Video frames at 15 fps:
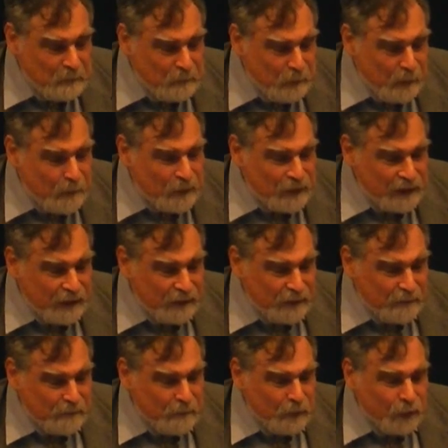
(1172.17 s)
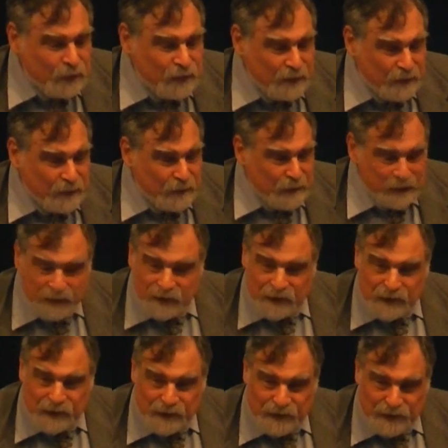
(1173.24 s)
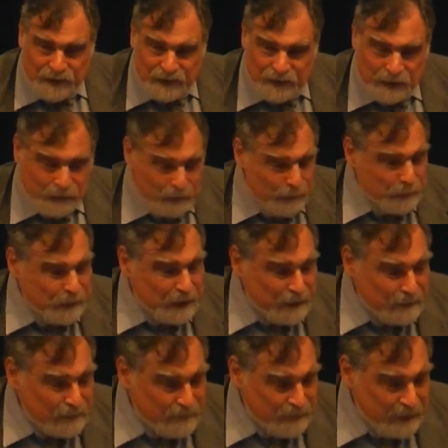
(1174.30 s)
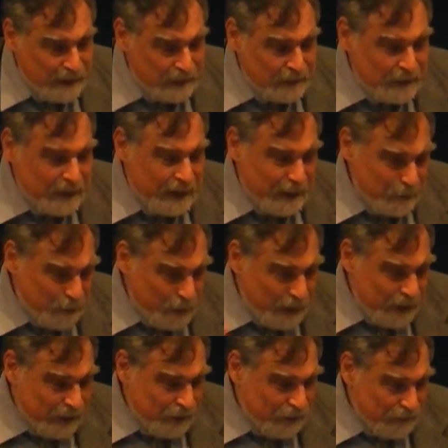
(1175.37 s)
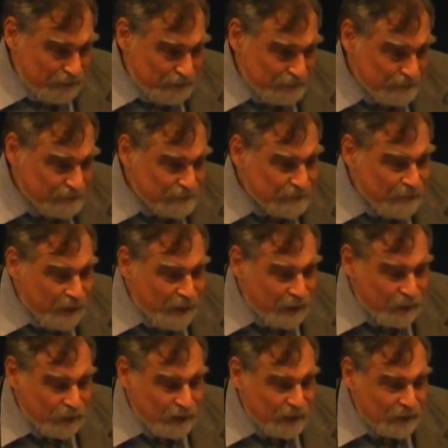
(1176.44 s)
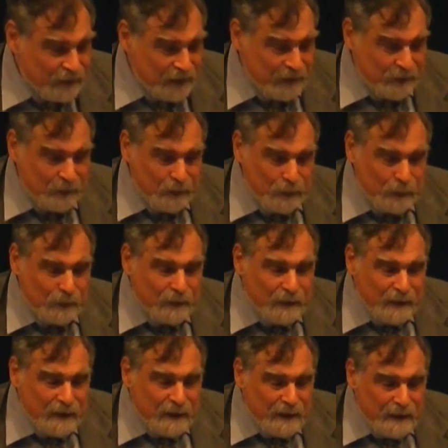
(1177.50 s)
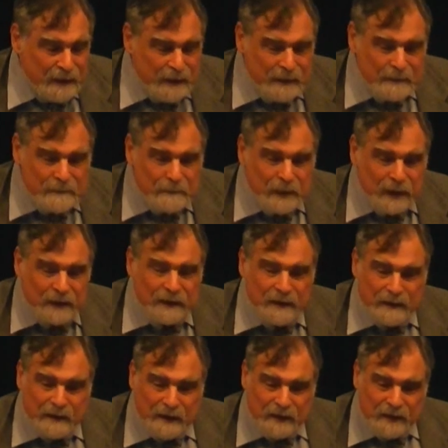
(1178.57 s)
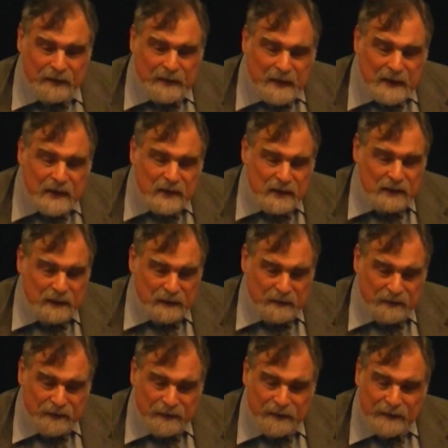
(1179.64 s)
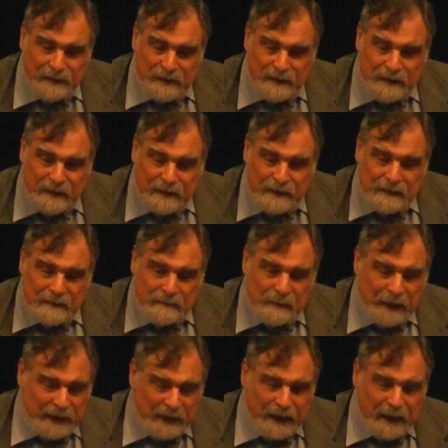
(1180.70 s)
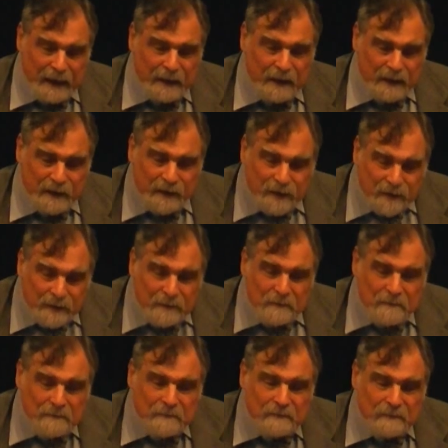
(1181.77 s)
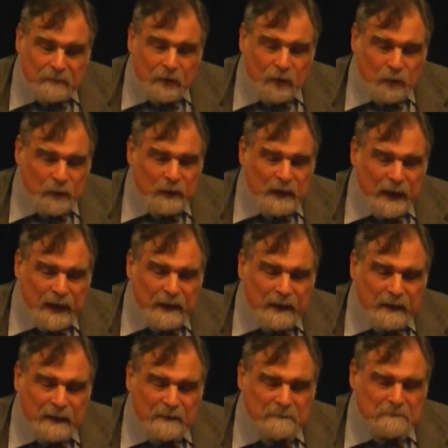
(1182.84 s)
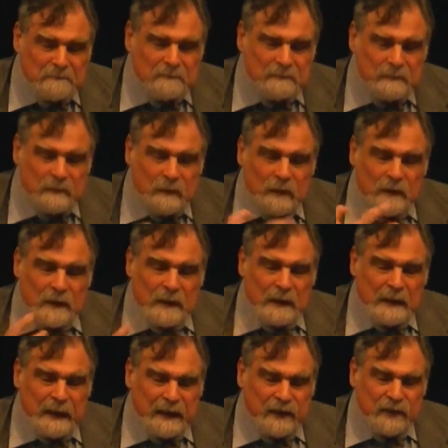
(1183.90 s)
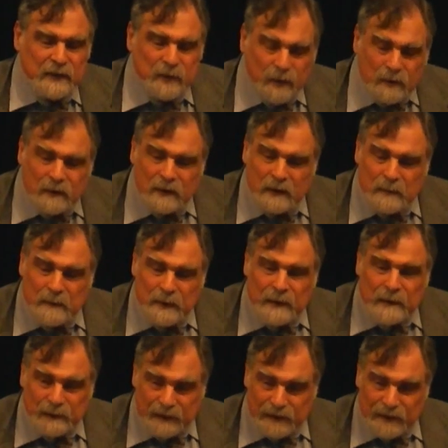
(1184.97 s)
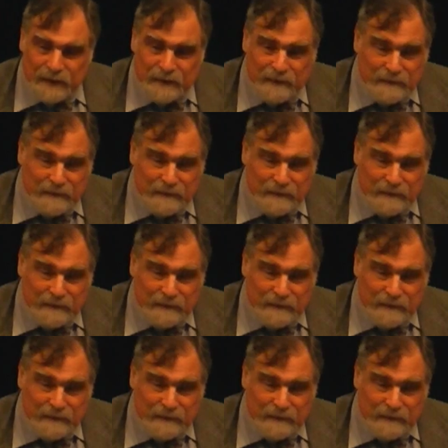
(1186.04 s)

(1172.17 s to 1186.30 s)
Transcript: represents most of the Russian churches in Europe now, that branch under Constantinople. But this initiative by the Anglicans created an external appearance